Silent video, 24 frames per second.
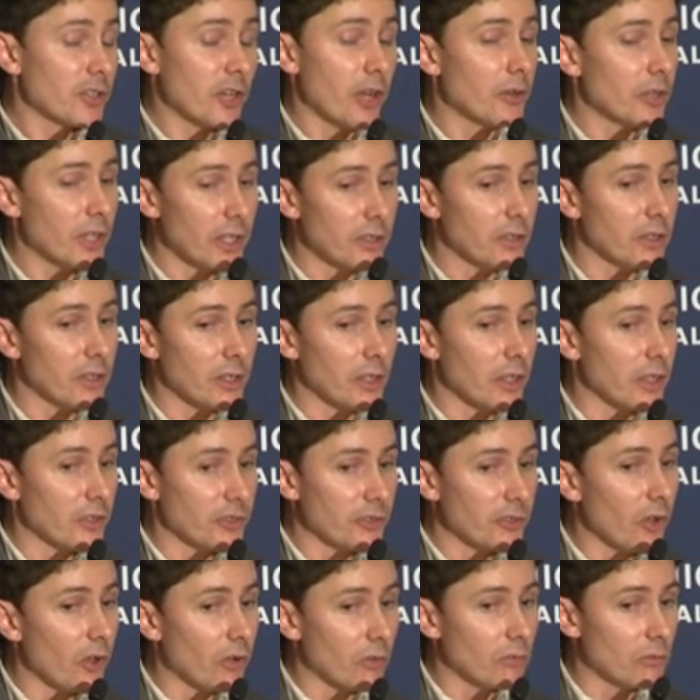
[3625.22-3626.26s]
you know,
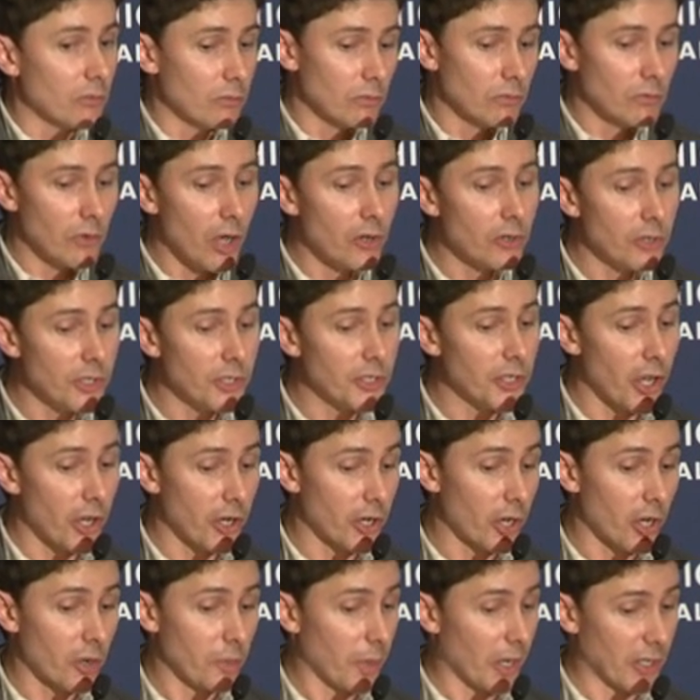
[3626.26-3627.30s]
it's not only
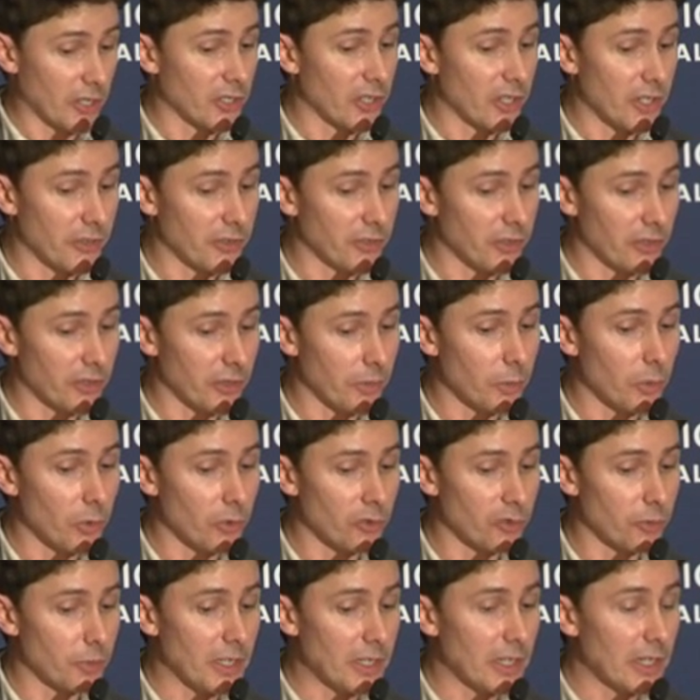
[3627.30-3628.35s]
going up actually. It's
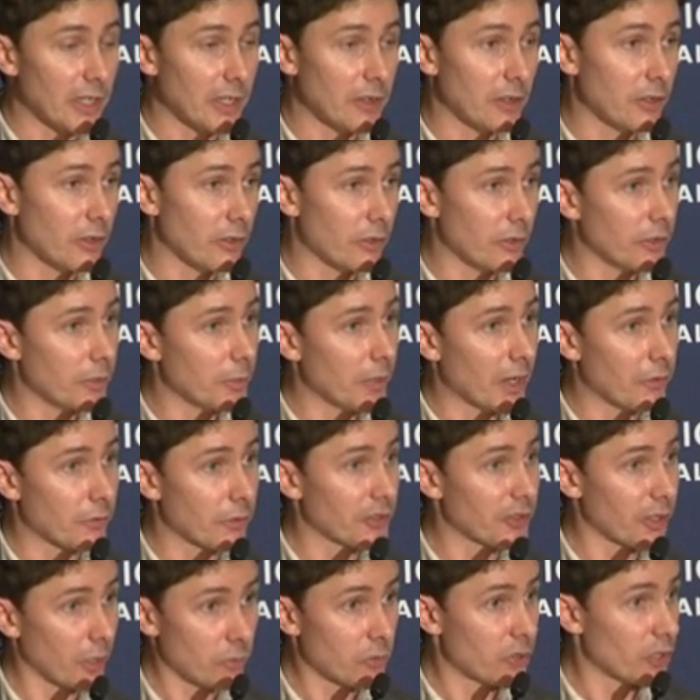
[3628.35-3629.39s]
important to be clear that the demand for
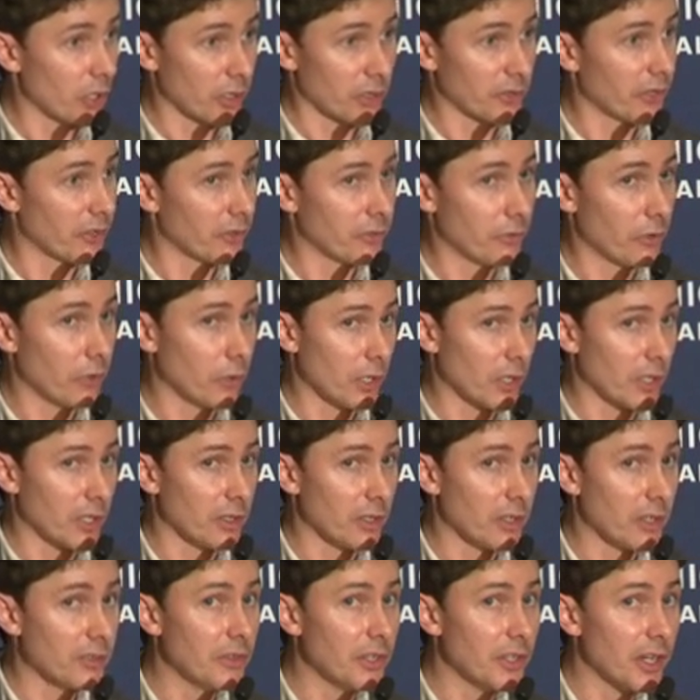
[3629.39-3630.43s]
some drugs is falling. And
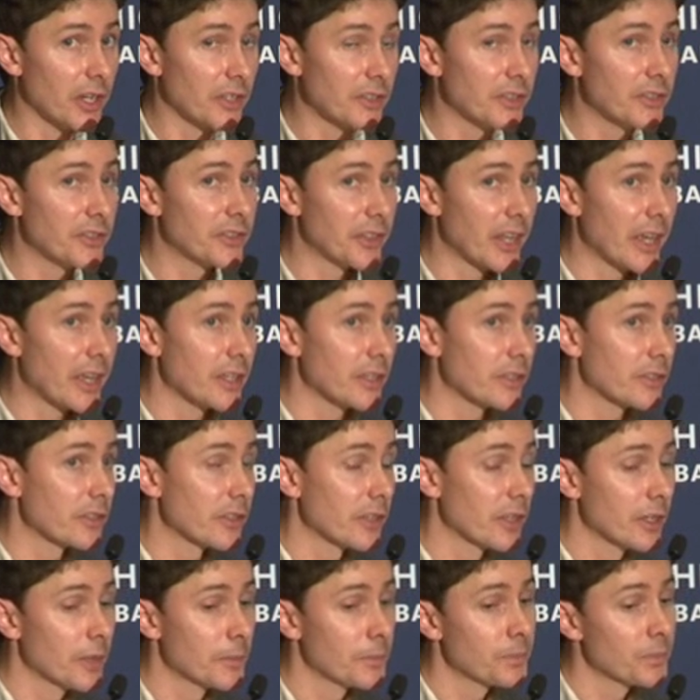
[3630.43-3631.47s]
in the United States,
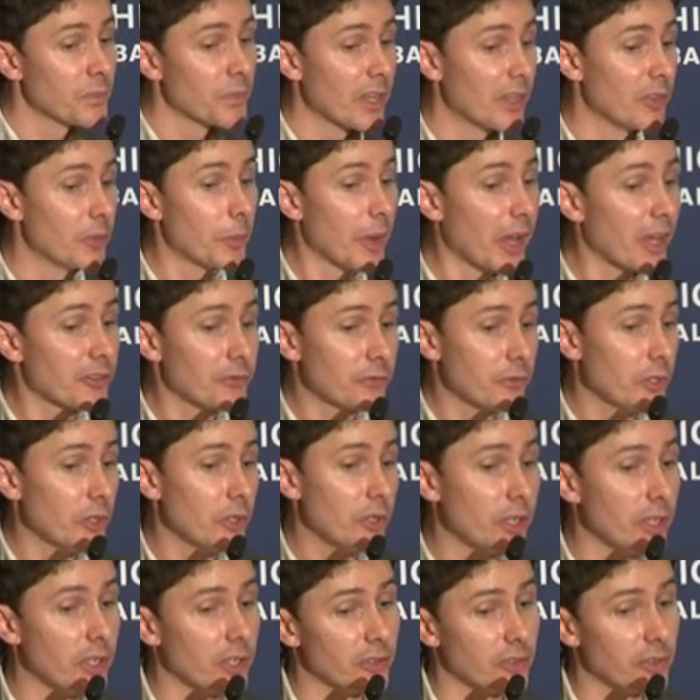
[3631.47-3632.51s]
in the past few
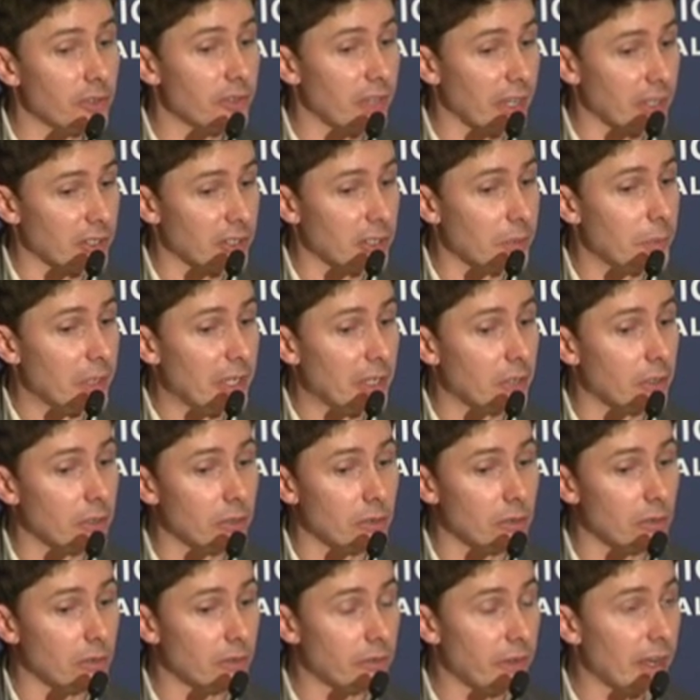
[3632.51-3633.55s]
years, there's actually been
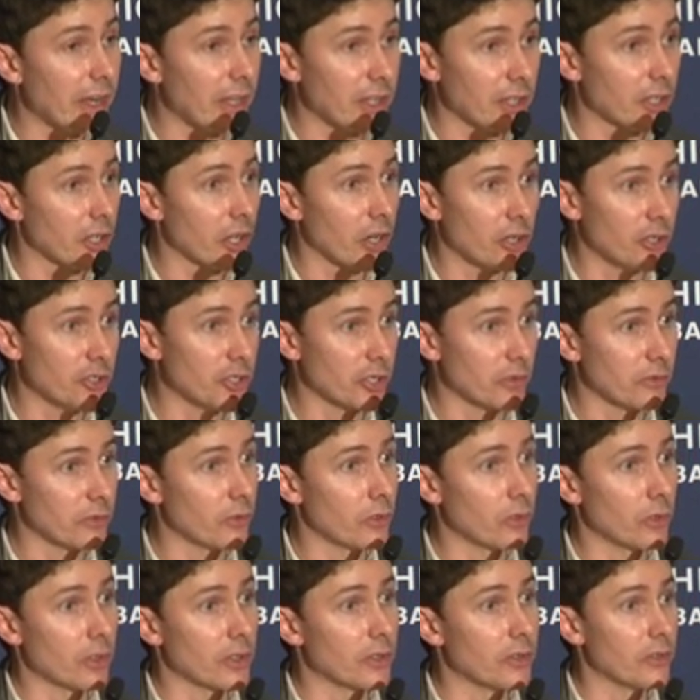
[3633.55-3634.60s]
a fairly encouraging
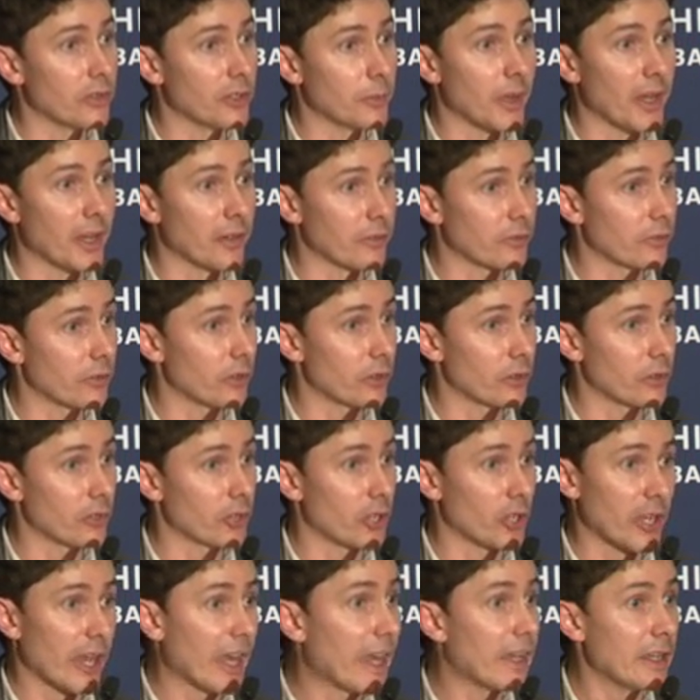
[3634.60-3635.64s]
fall in demand for
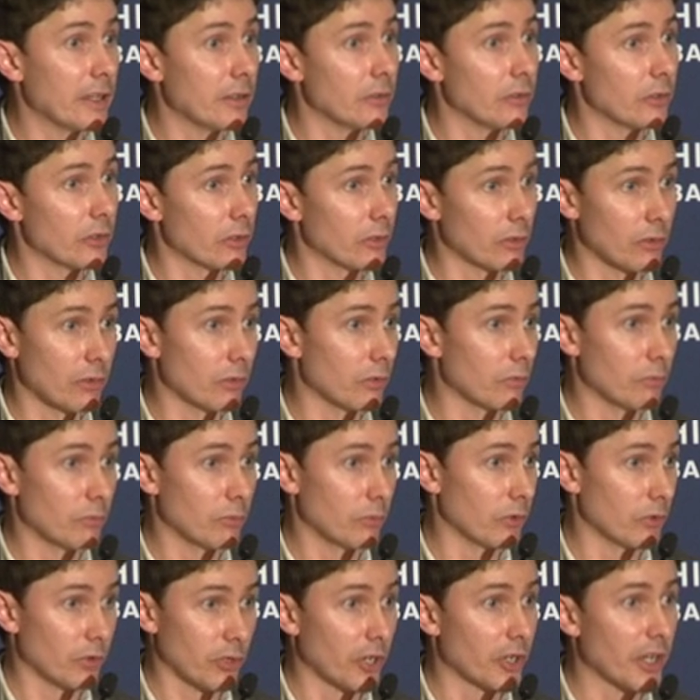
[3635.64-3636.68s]
cocaine.
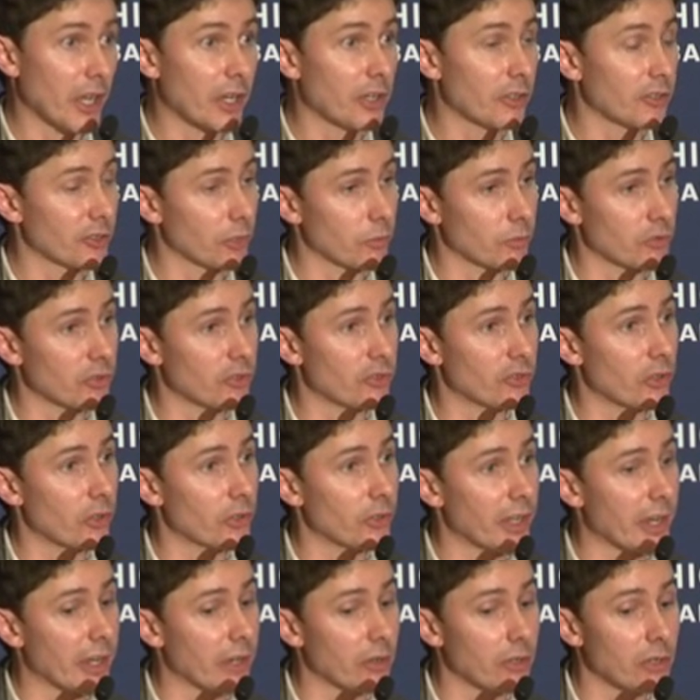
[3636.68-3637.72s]
The cocaine consumption has gone
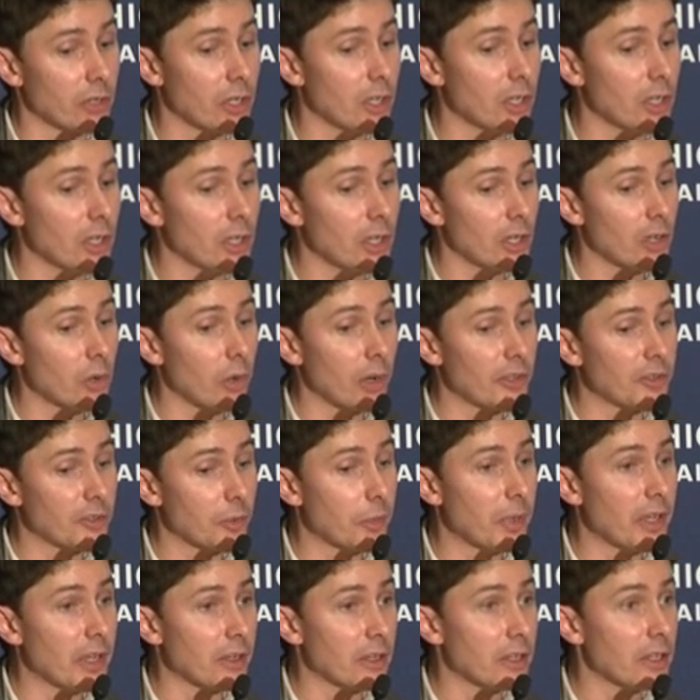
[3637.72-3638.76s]
down quite a
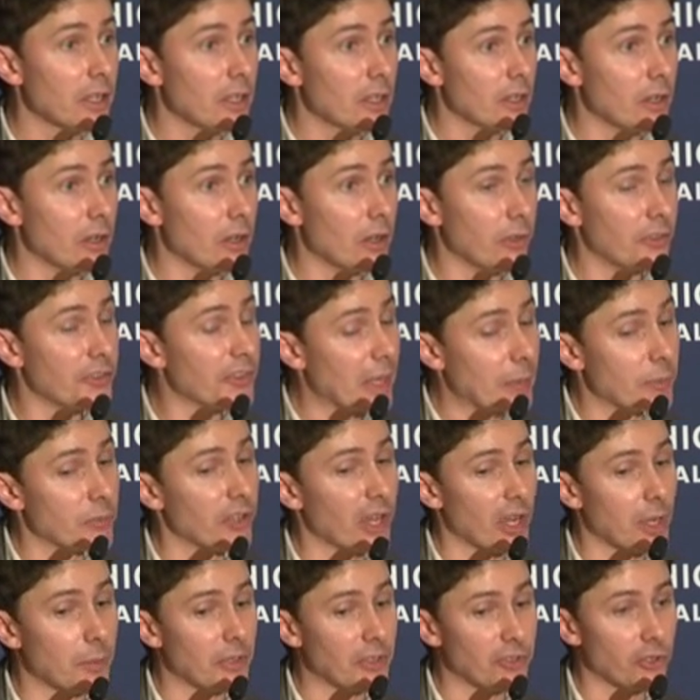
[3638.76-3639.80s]
bit. At the same
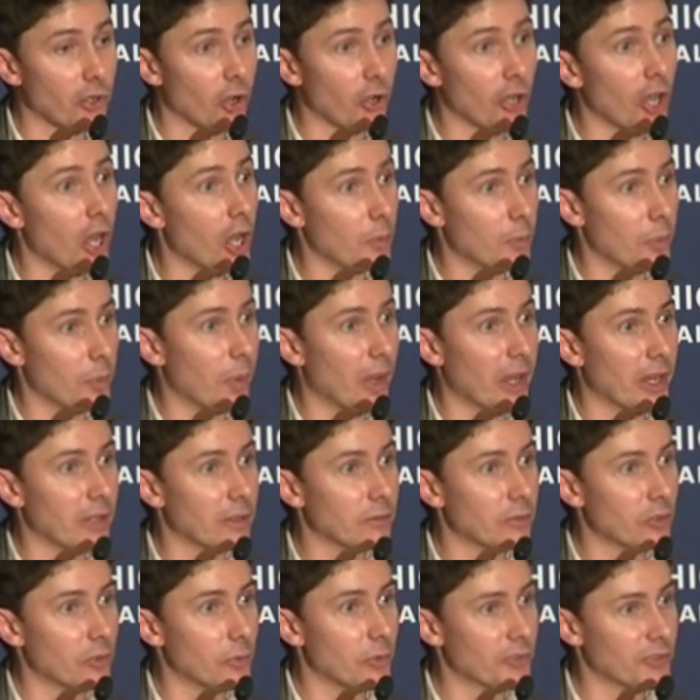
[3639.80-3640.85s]
time, it's gone up by
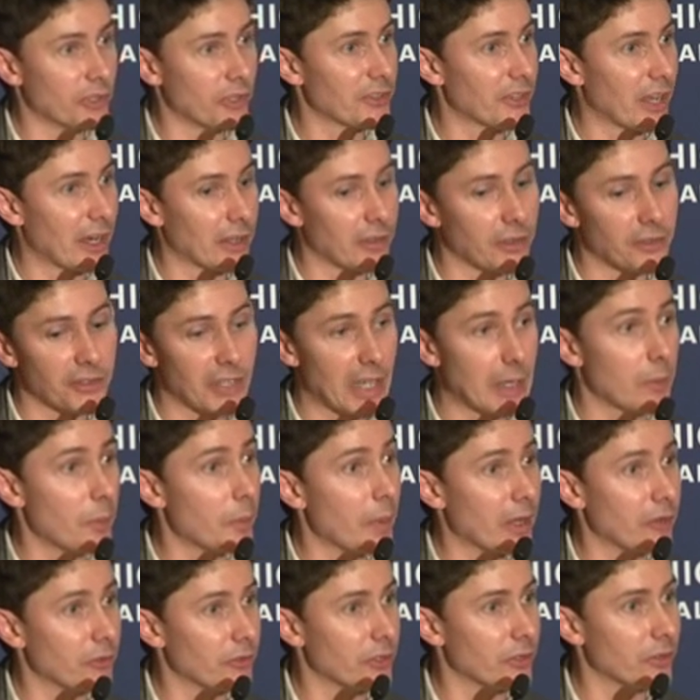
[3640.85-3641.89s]
almost exactly the same
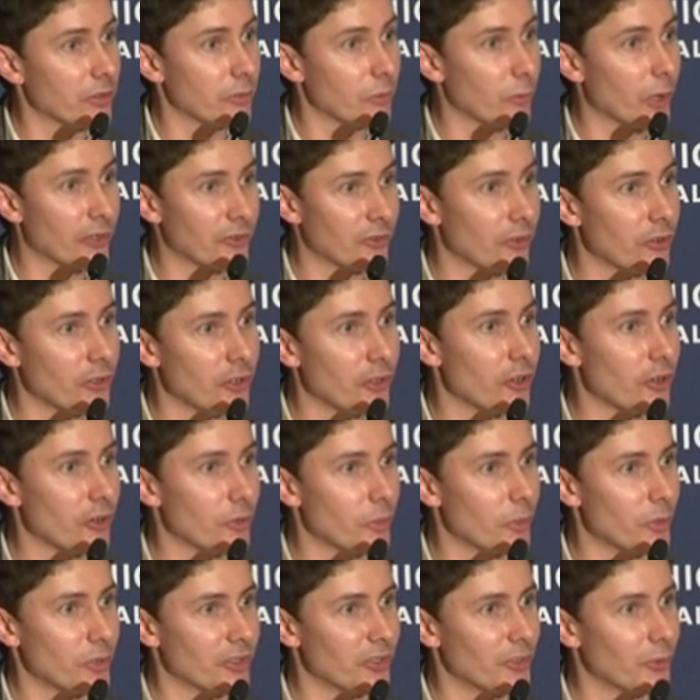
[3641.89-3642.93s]
amount in Western Europe,
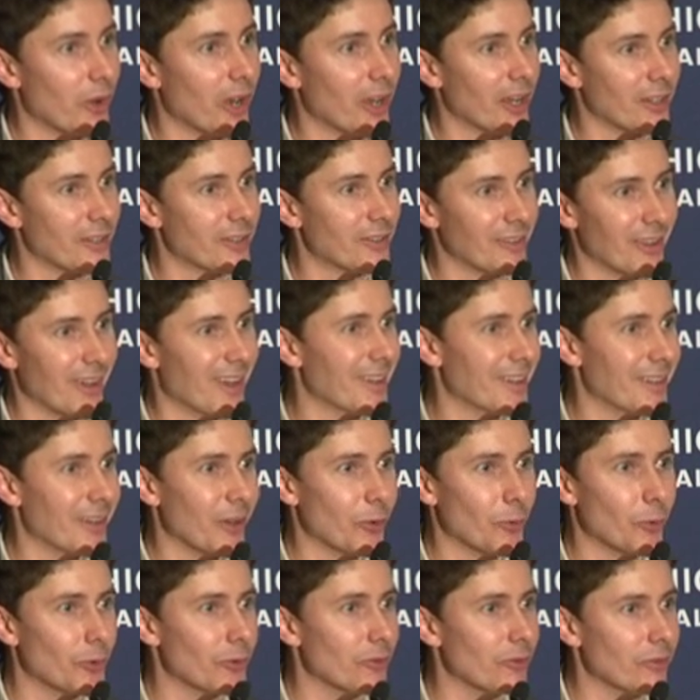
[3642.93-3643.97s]
which is why I
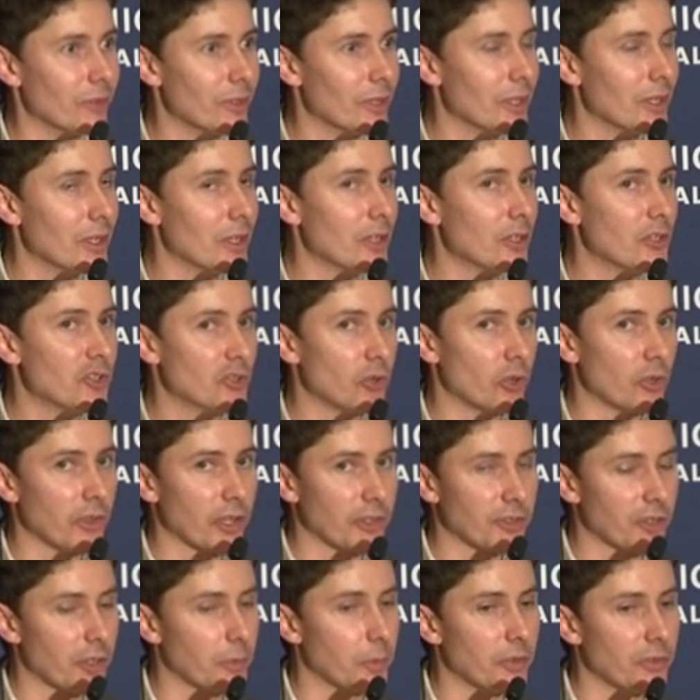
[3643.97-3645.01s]
wouldn't chalk
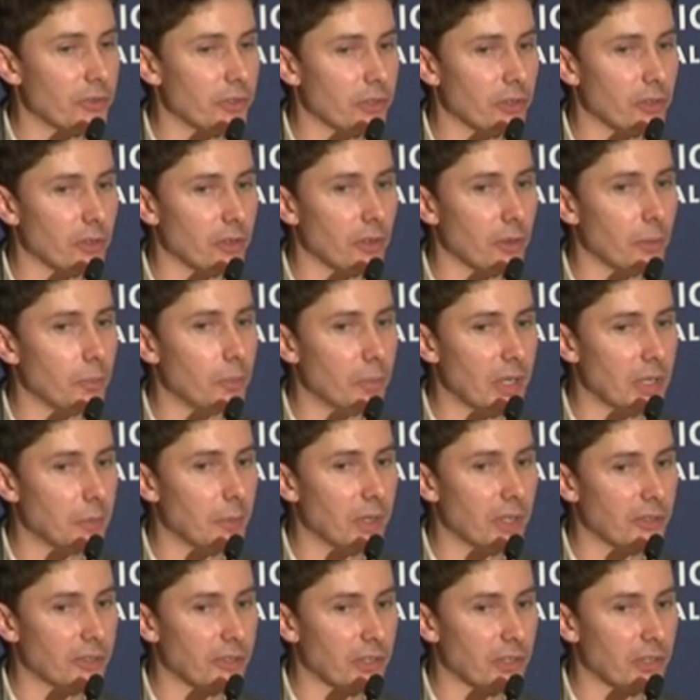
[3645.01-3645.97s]
that up as a big, big